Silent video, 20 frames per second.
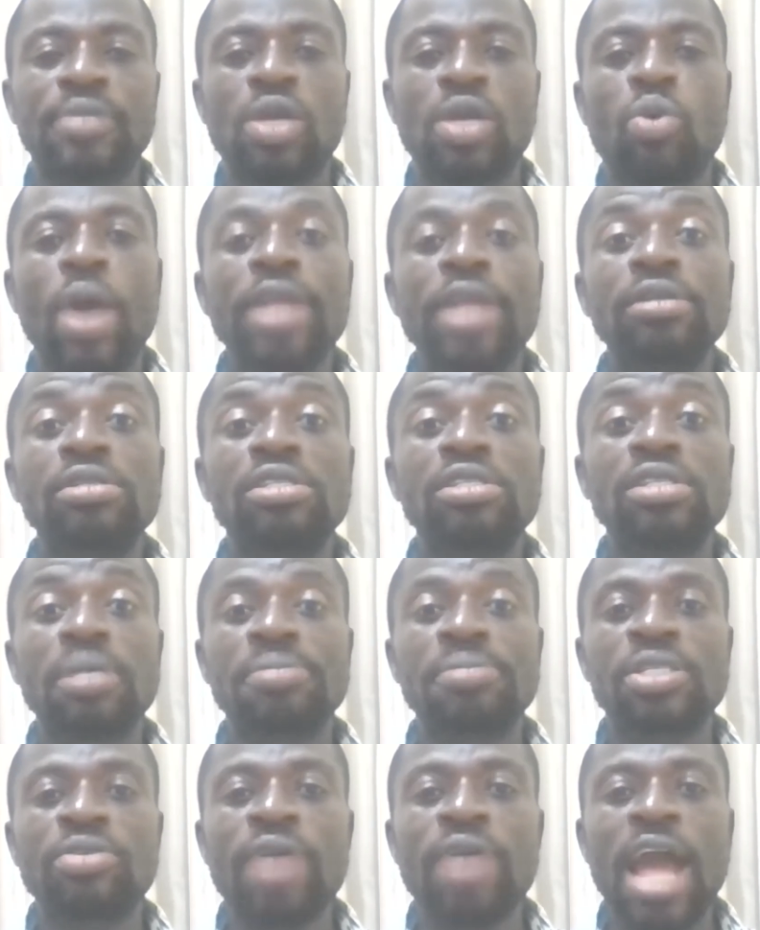When you
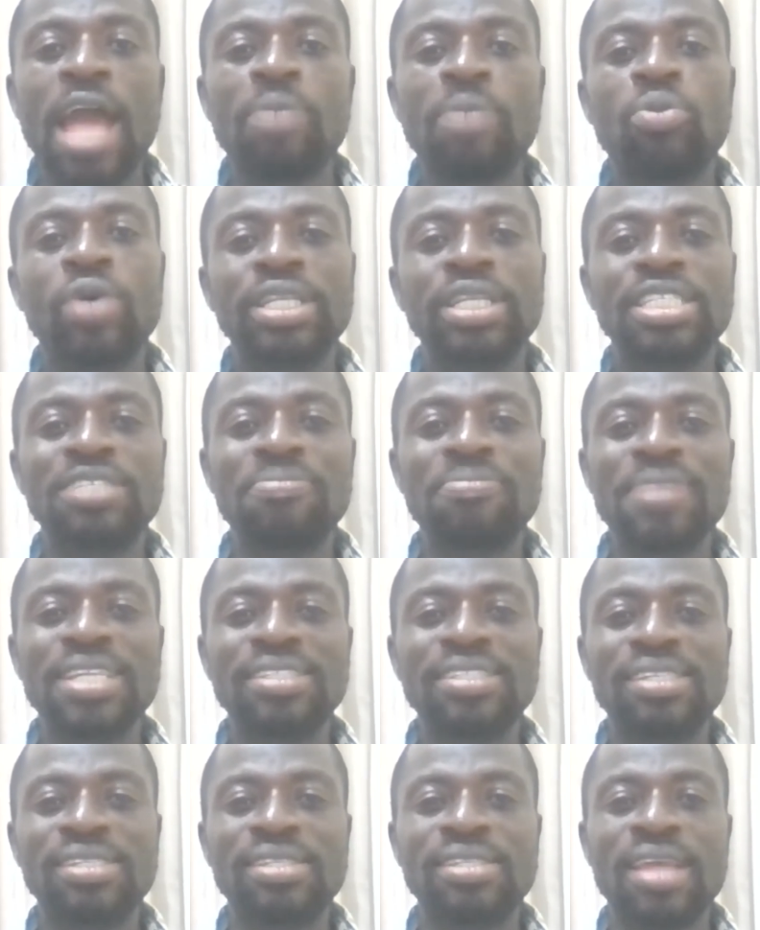subscribe, what it
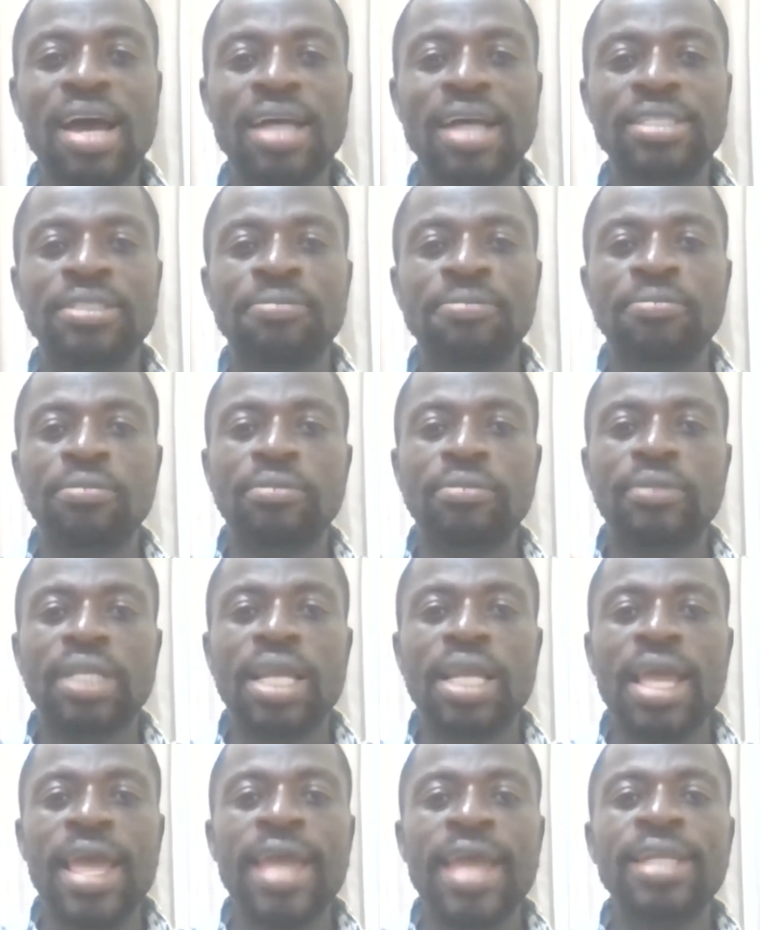means is that
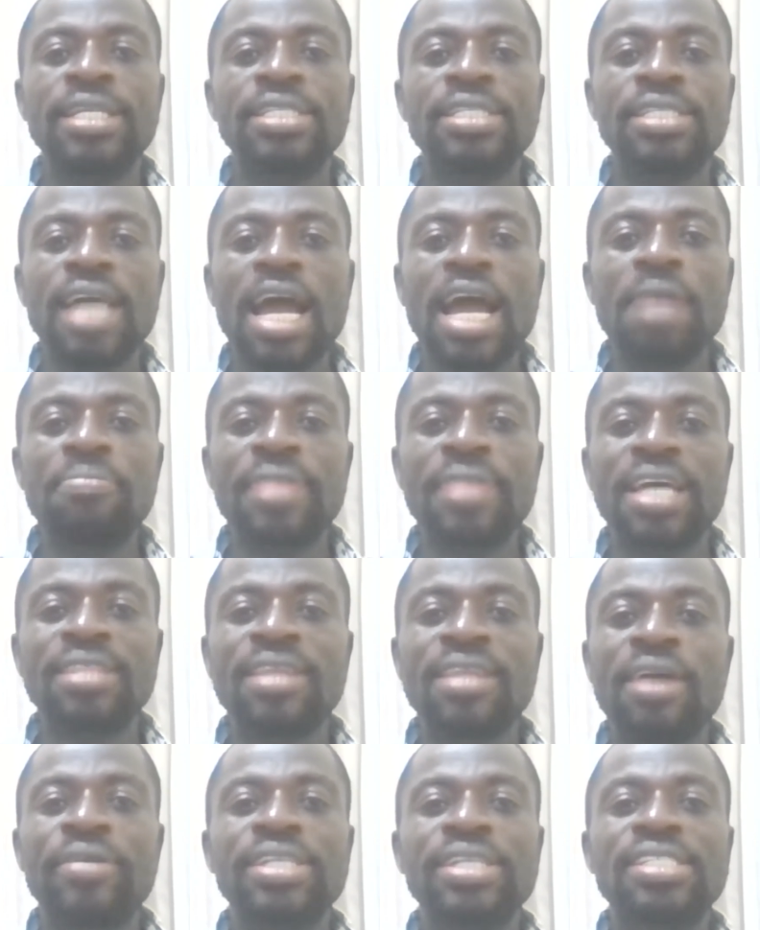anytime that
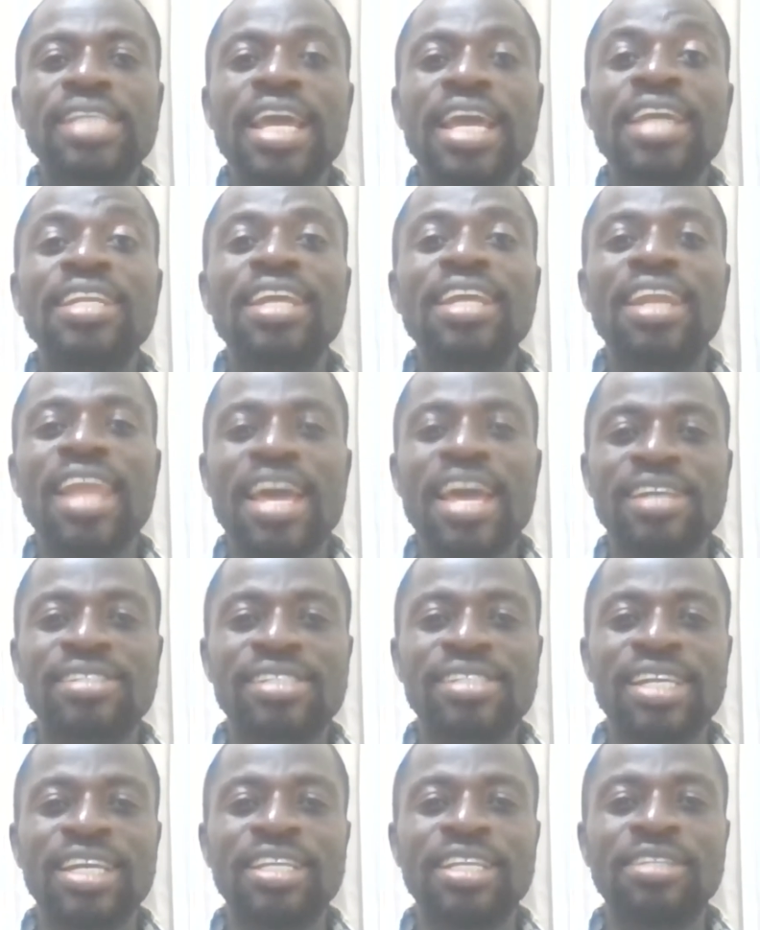there is any
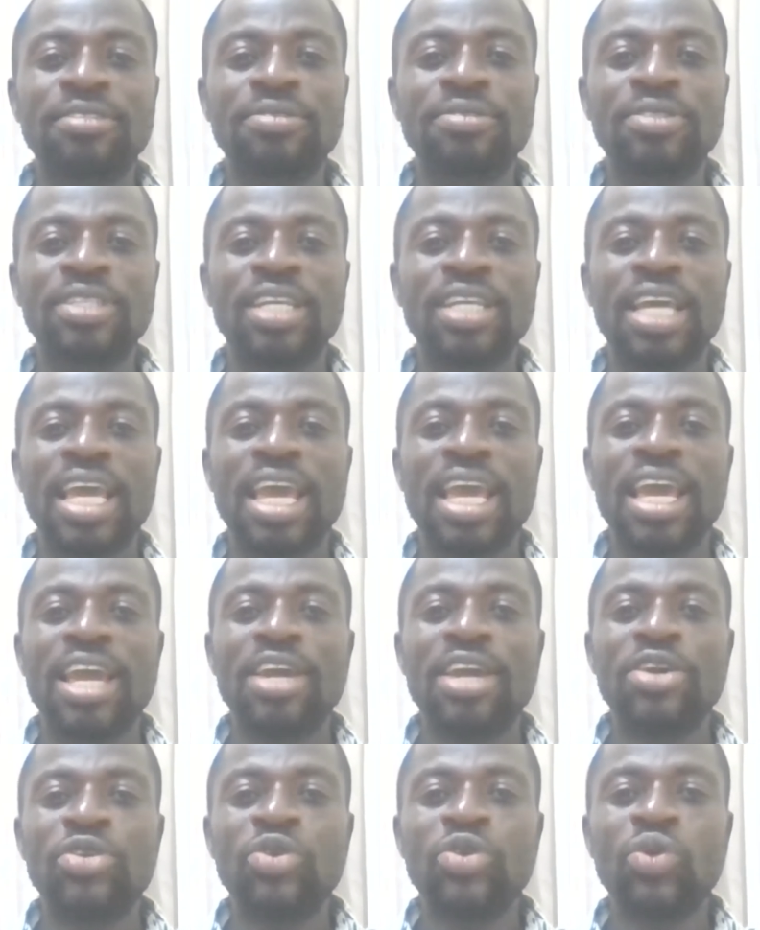lesson,
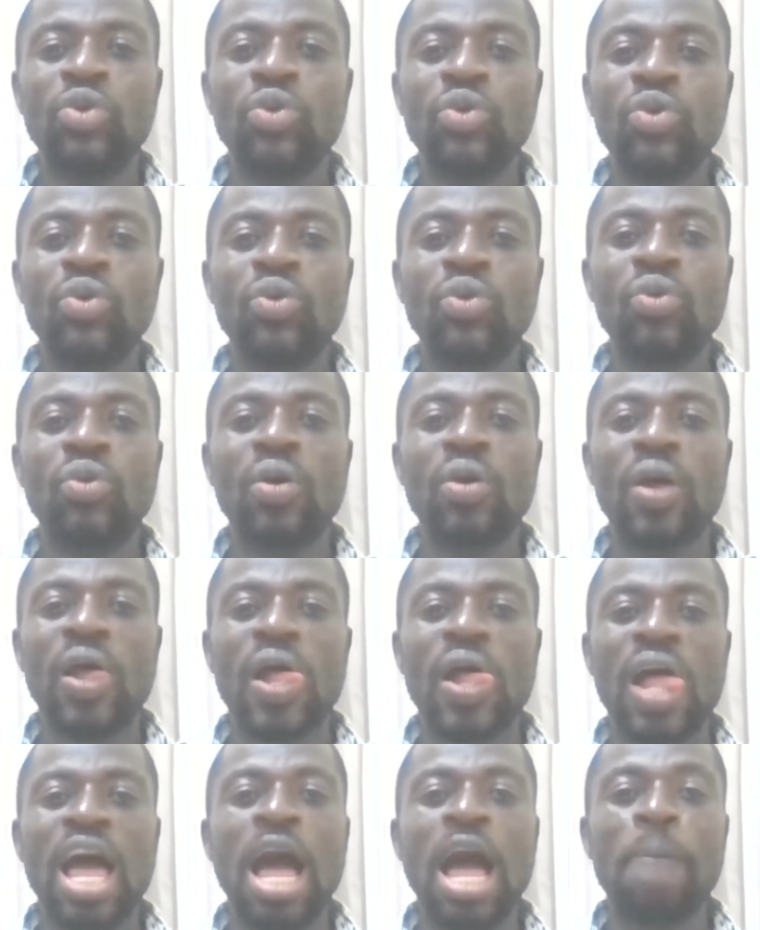you
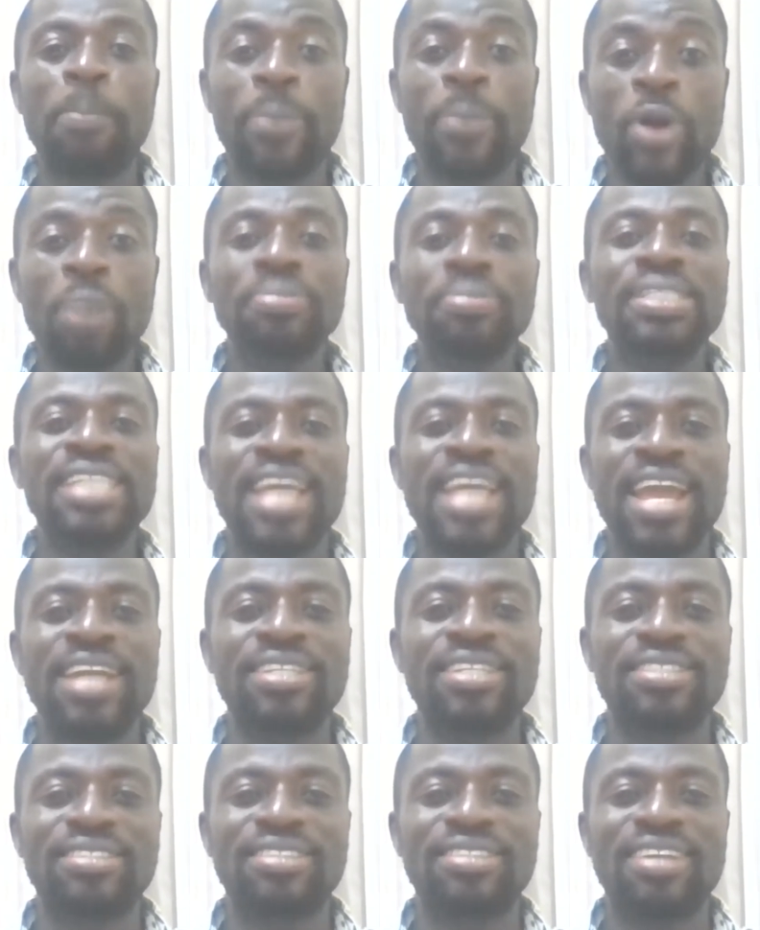are prompted
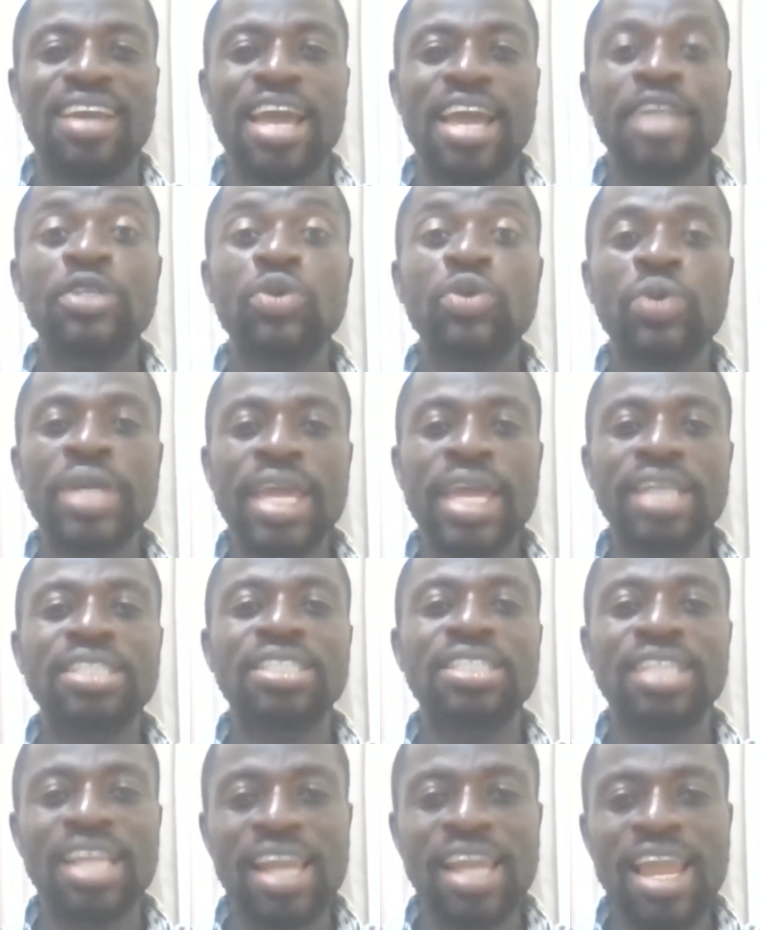and you get
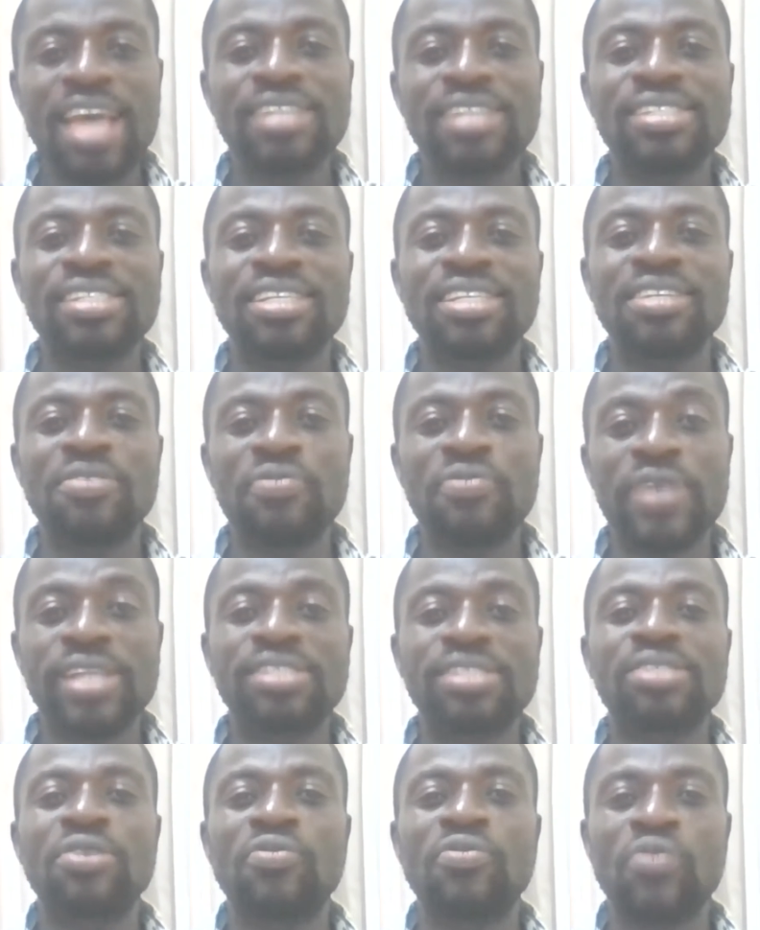the lesson
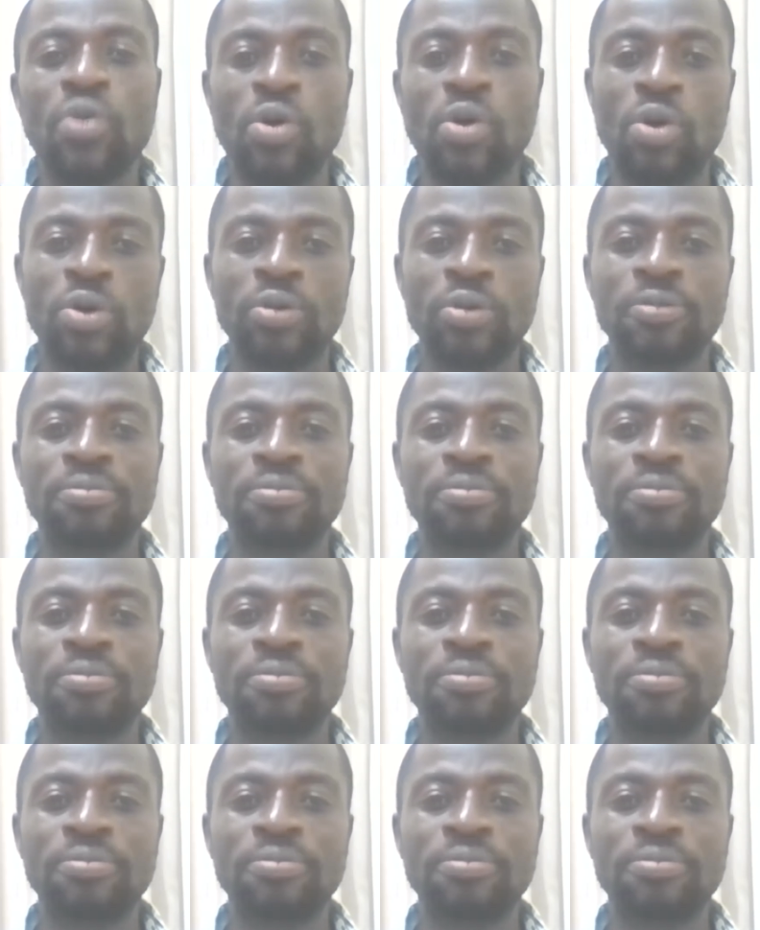first of all.